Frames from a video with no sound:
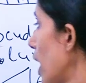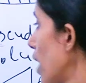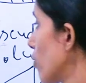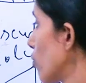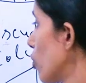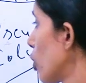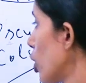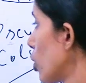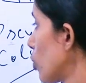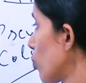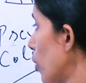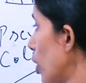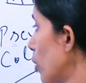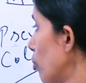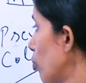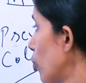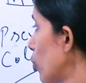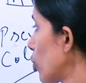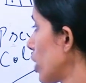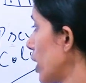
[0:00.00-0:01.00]
have got
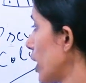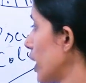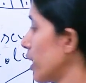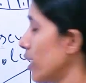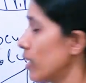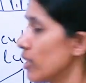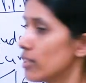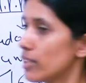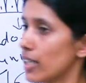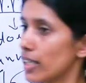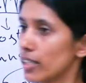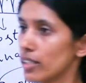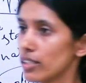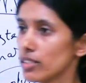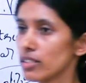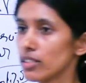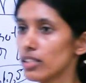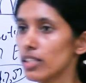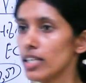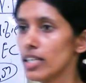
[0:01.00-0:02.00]
one more layer, that
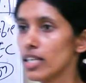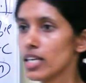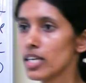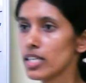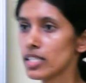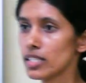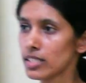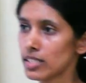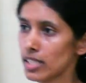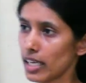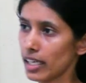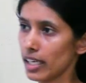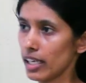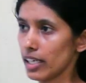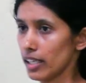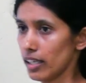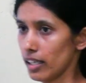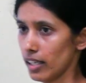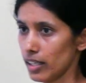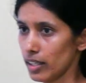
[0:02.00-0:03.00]
is the
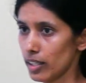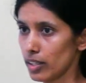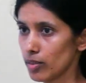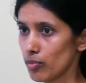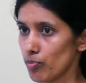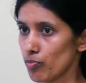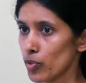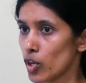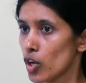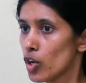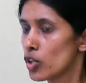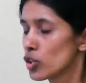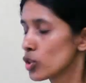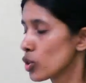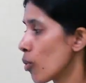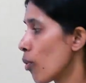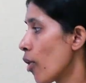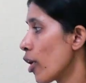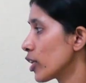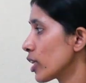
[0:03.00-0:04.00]
second layer.
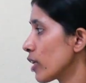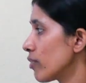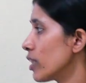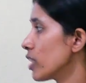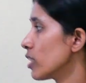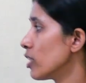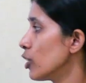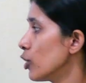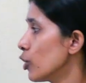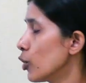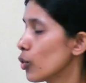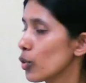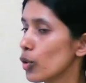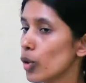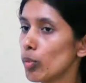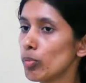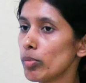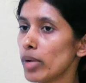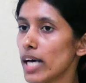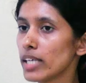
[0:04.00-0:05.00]
So whatever the
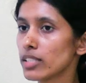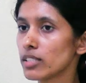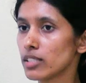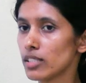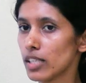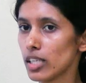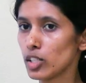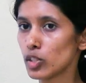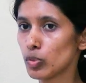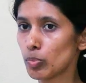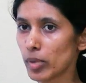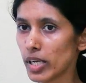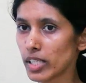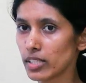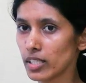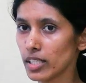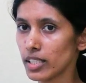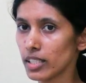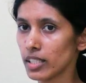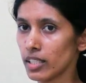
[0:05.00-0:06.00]
neuroblast cells
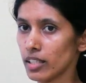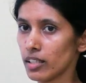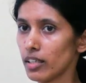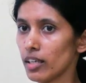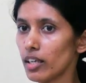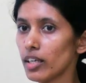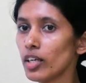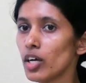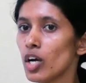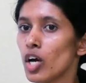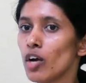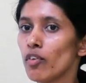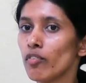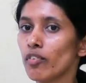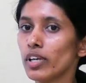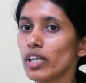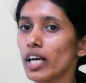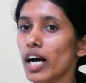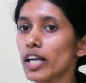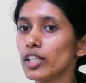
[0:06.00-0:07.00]
present here
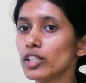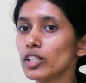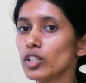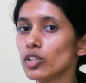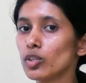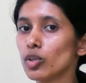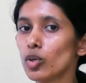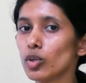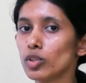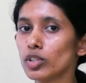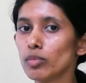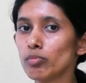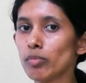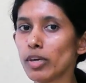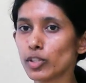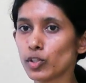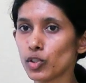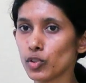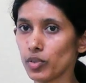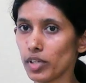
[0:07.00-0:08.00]
will undergo the
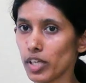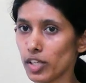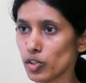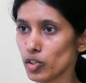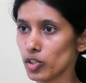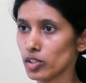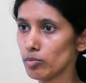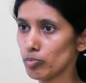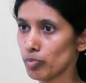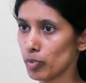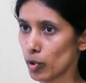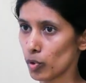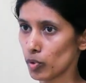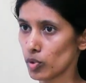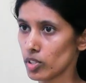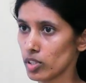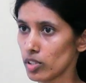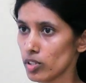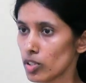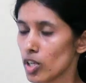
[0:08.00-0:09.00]
maturation
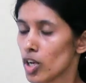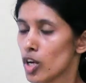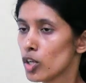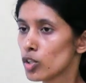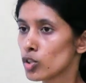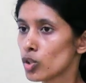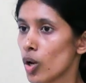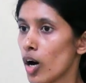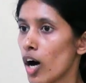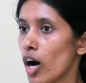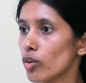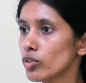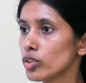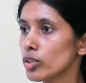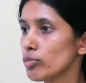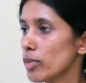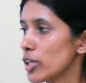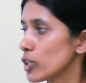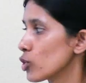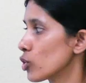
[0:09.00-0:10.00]
process. So how
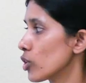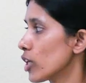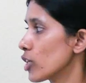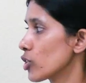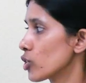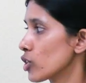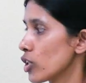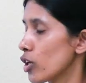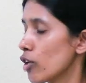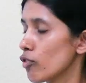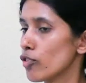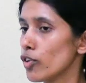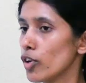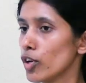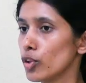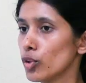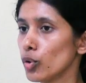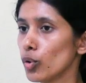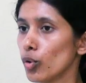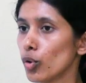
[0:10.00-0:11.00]
the maturation of
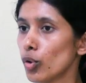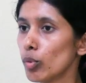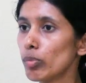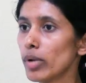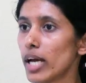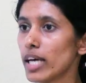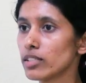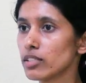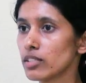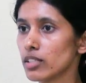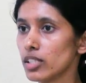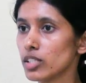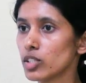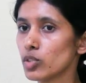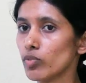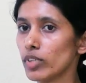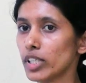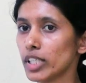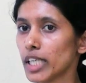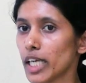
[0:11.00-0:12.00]
your neuroblast
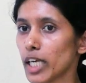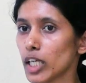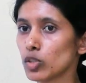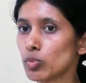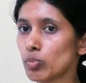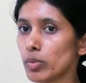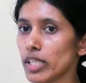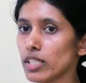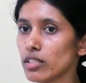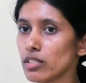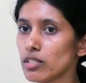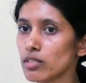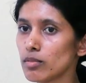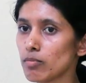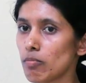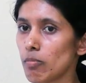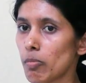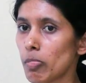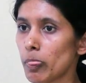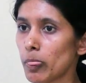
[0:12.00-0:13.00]
cells will take place?
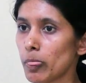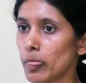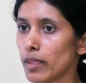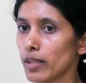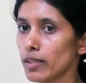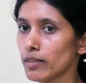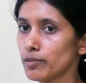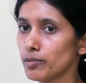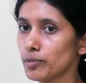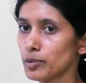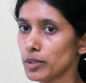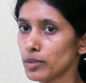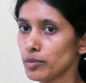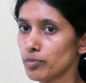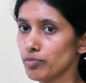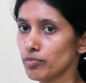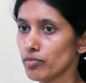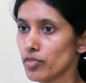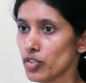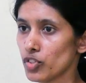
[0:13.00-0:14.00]

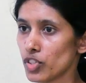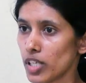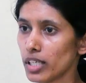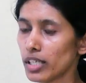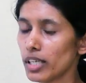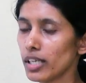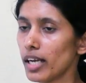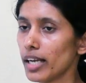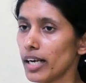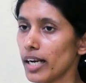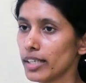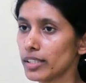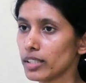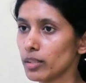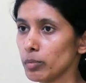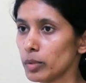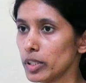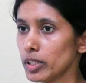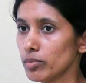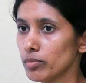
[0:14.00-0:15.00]
General
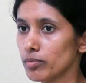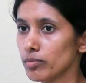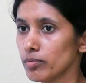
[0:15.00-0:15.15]
anatomy.